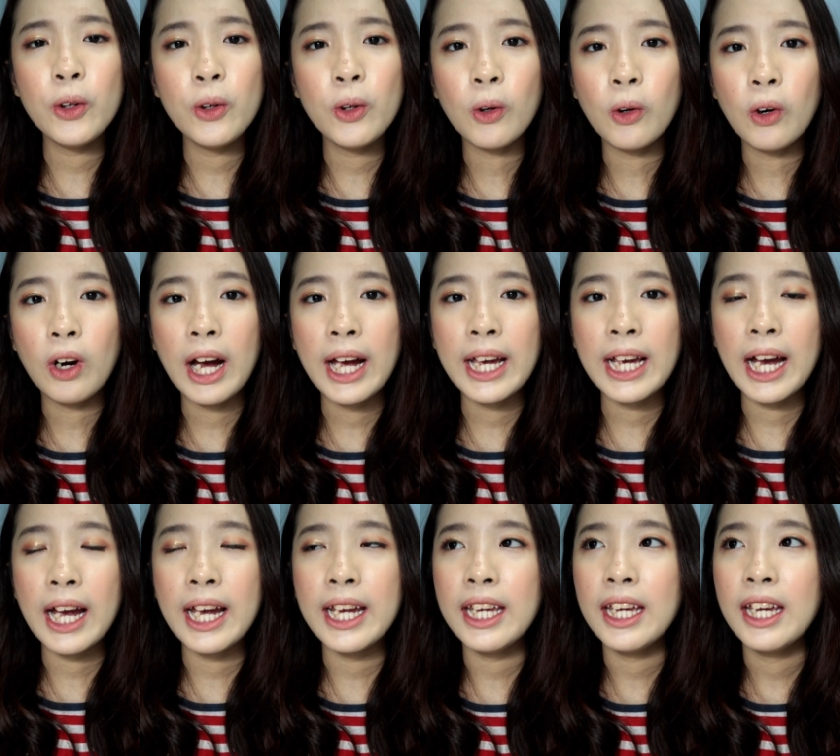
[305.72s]
don't know.
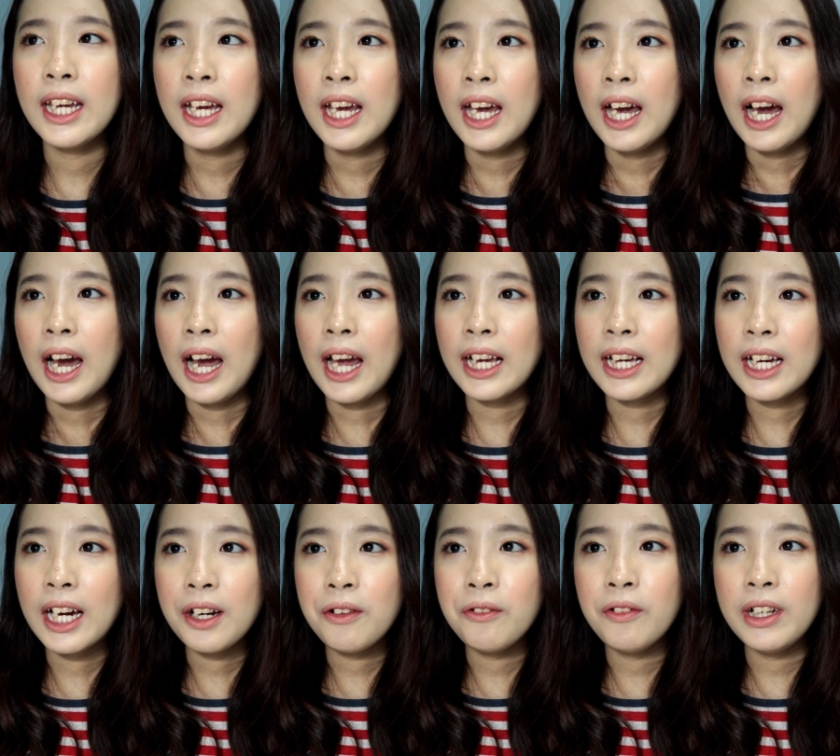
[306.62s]
I
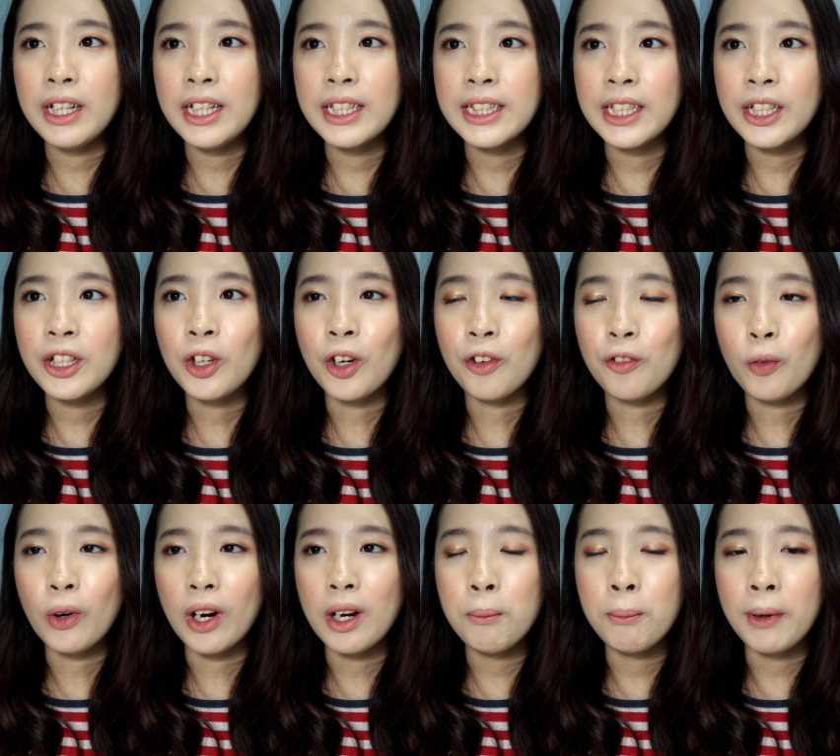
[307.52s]
can't really think
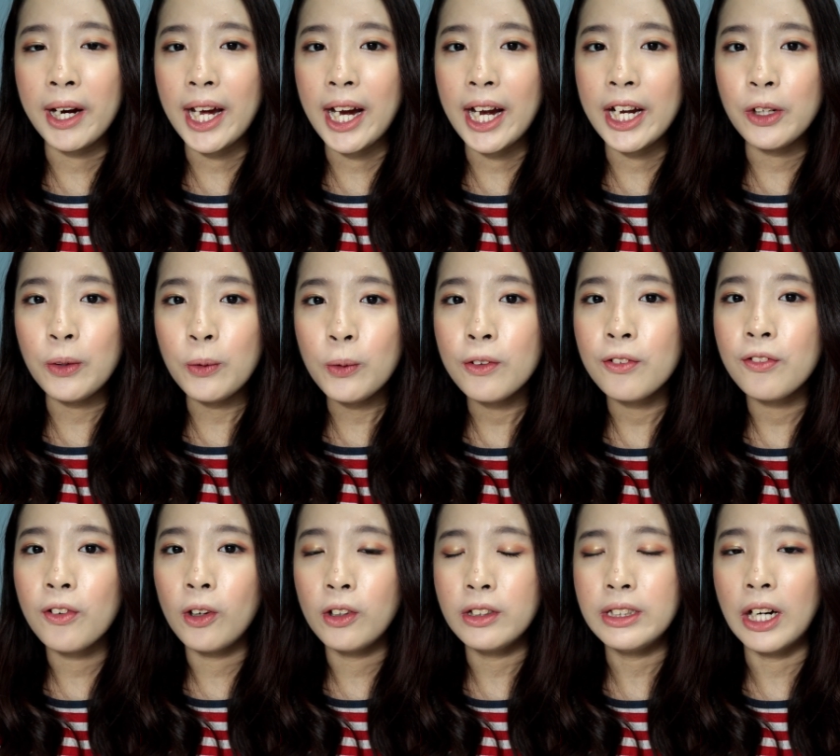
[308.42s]
of one, but I do
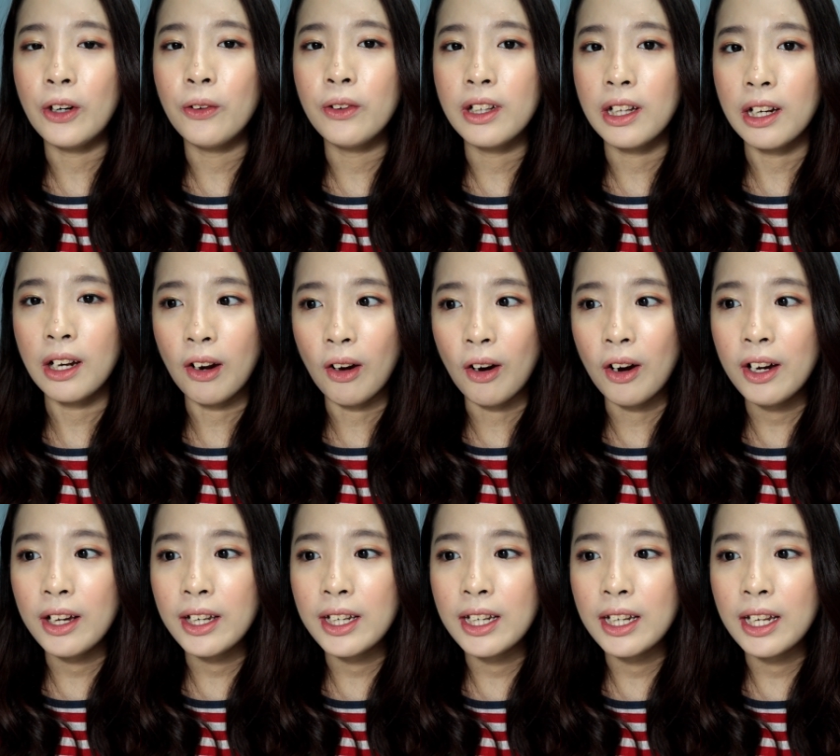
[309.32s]
fall down a
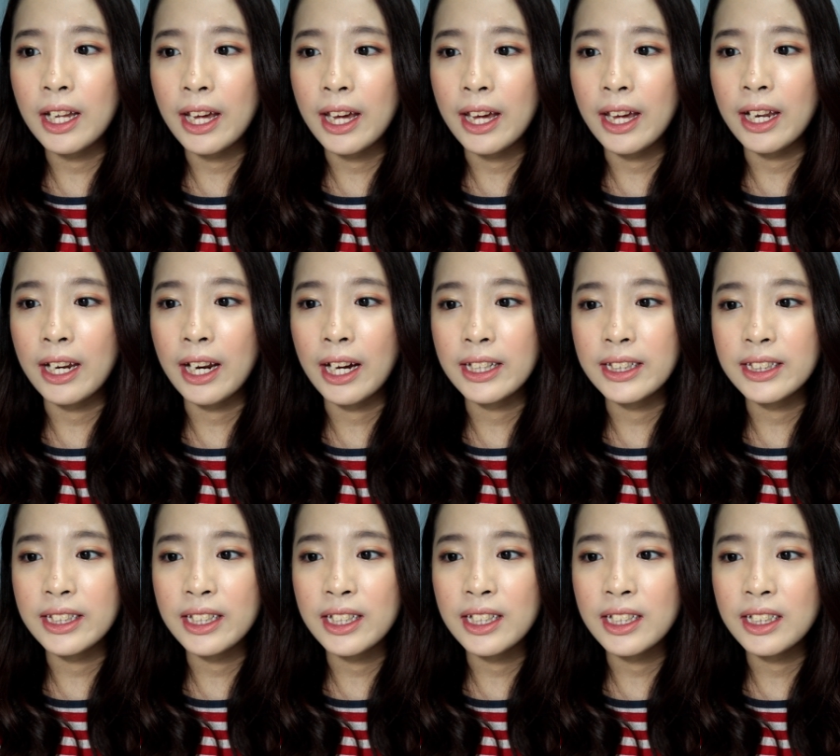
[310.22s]
lot. And I
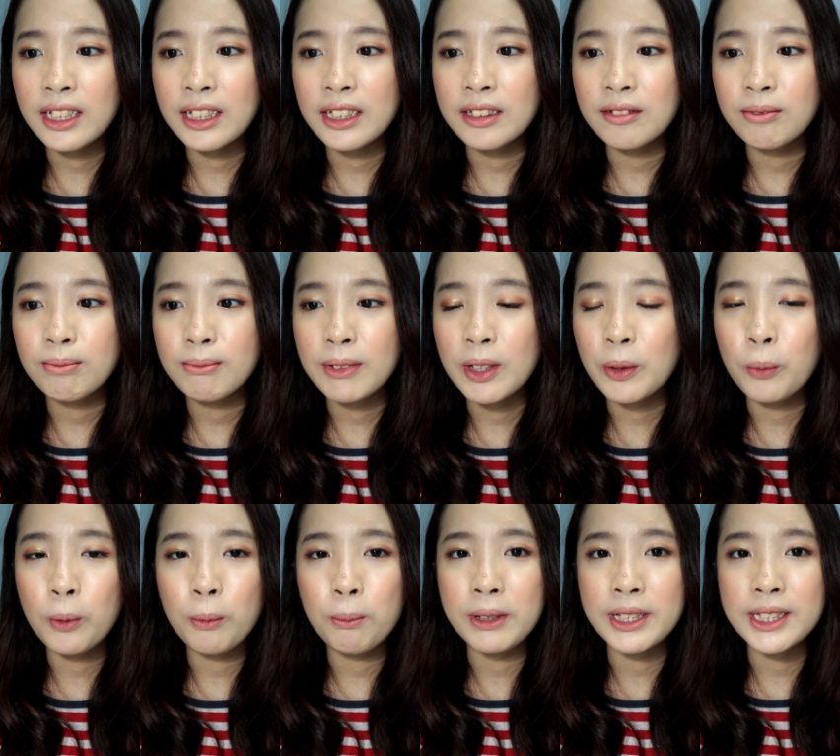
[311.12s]
think
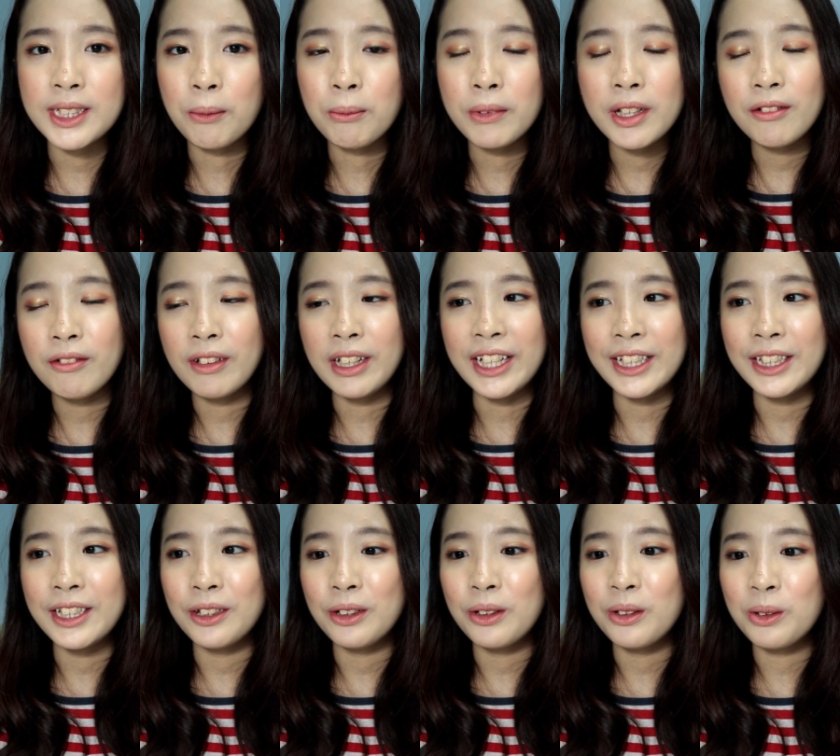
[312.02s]
it will be something
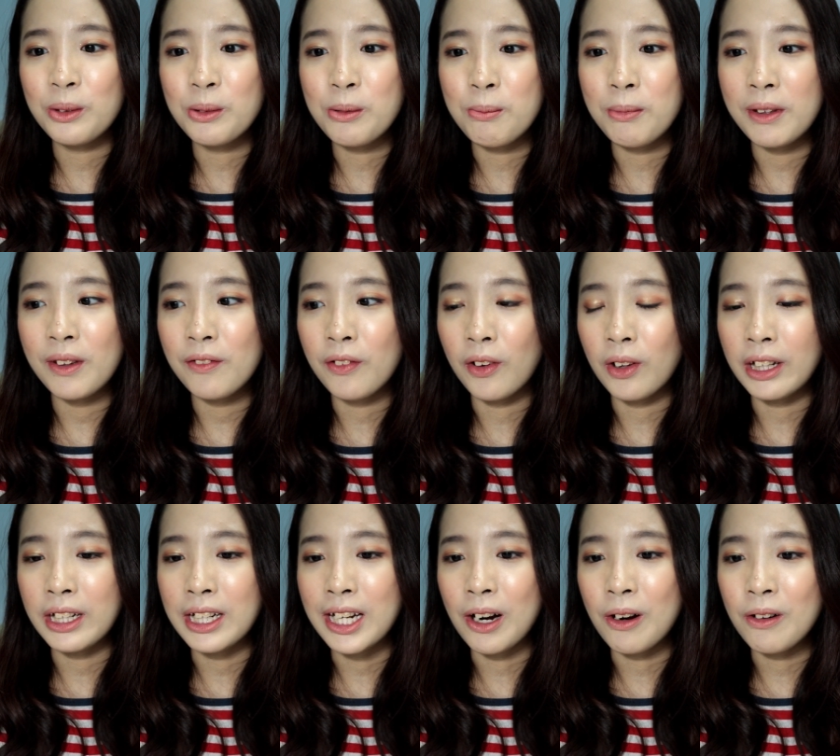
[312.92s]
related to me
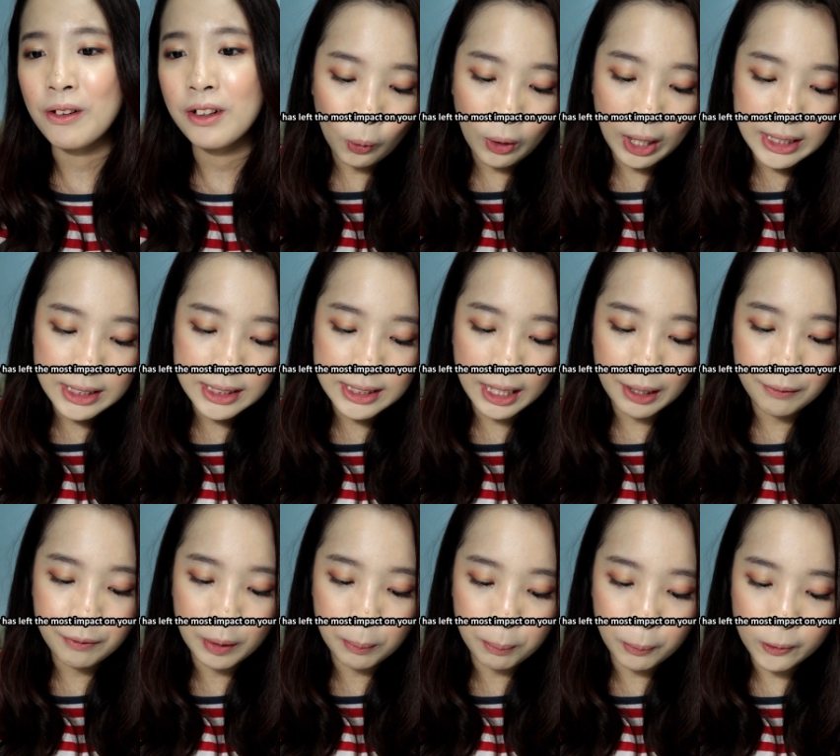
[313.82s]
falling down. Who has
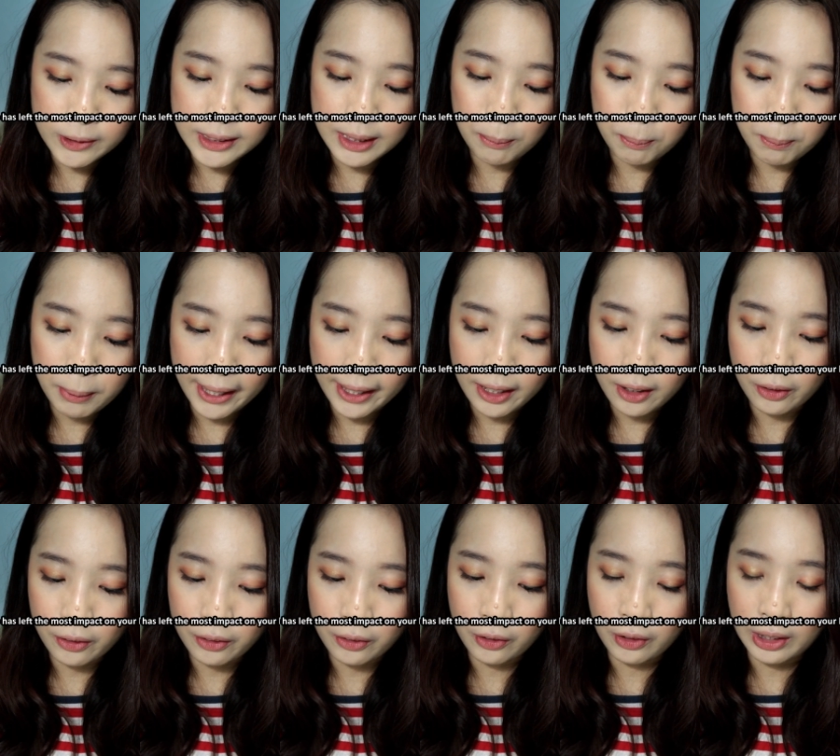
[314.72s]
left the most
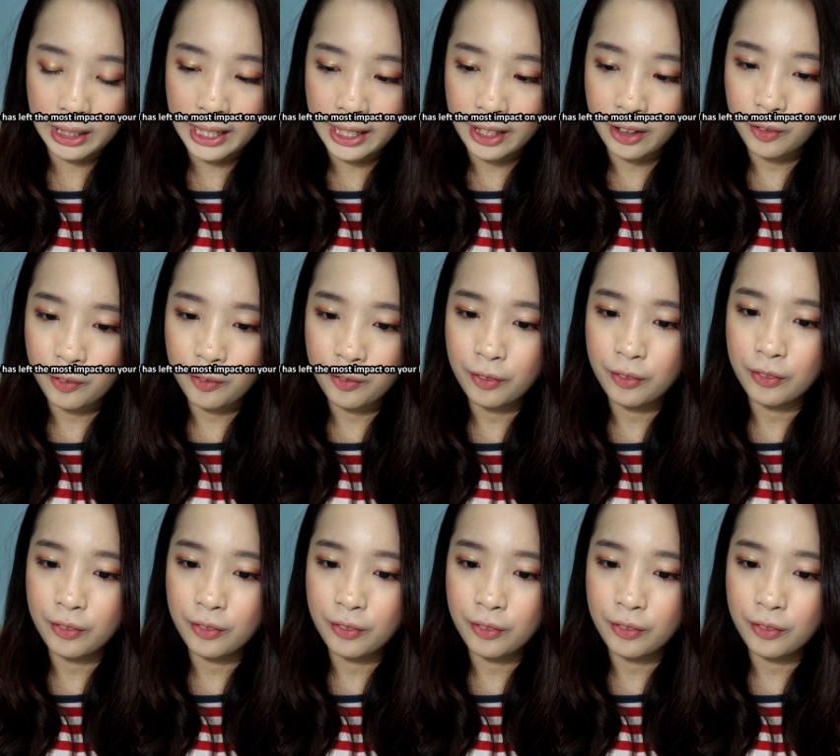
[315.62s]
impact on your life?